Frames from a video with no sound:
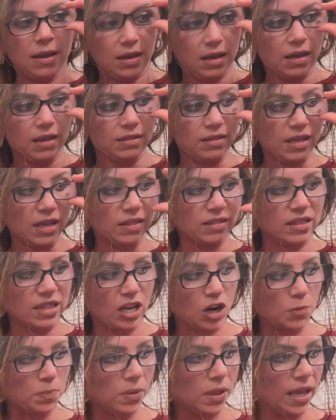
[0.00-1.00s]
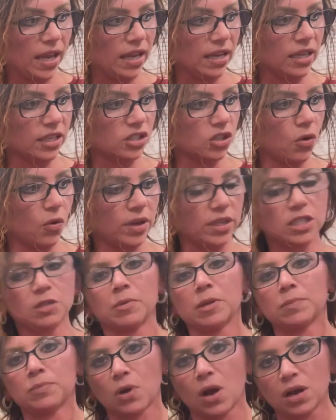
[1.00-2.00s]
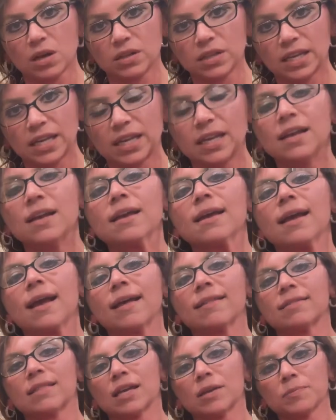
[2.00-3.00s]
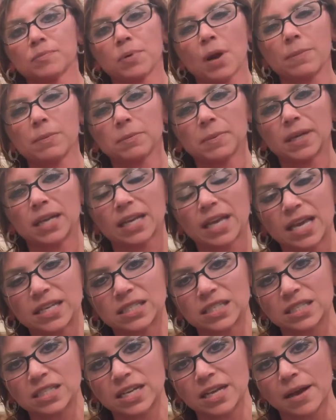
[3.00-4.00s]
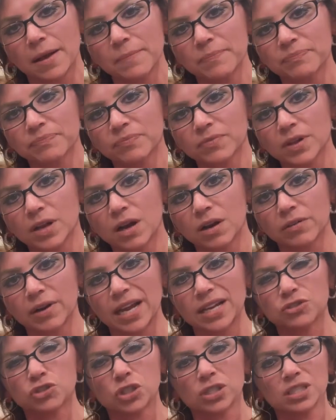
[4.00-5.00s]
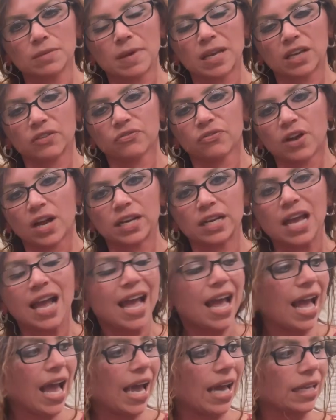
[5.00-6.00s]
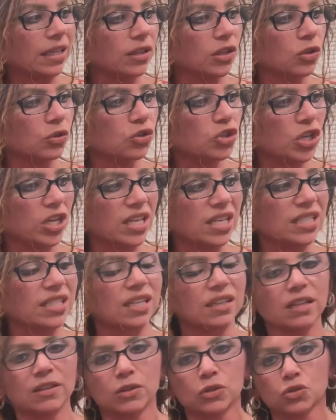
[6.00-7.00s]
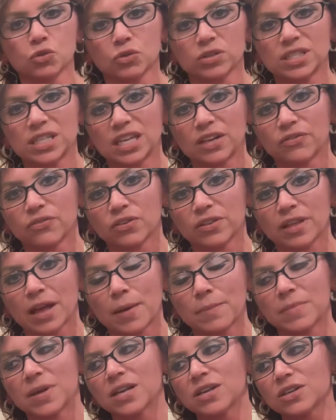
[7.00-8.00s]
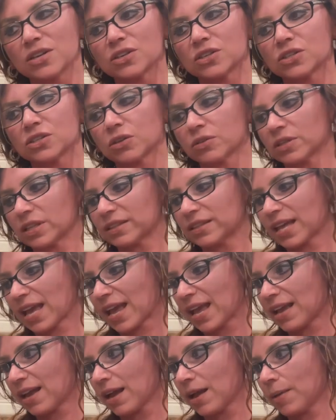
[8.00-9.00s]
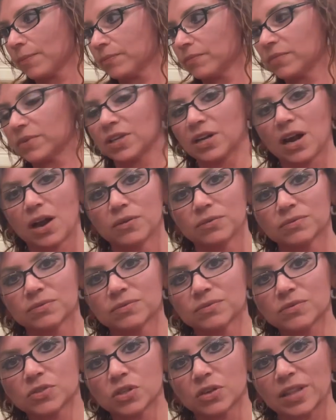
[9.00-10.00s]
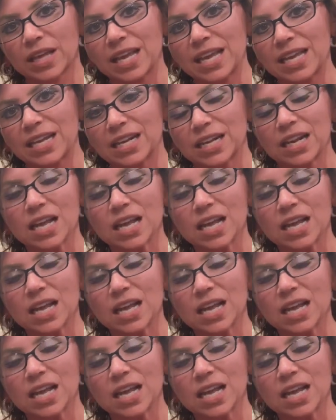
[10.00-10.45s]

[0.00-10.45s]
And then their plate is going to be broccoli and then probably a quesadilla. All right, just to make it fun, add a little cheese and then the tortilla for them so that they, so they eat it.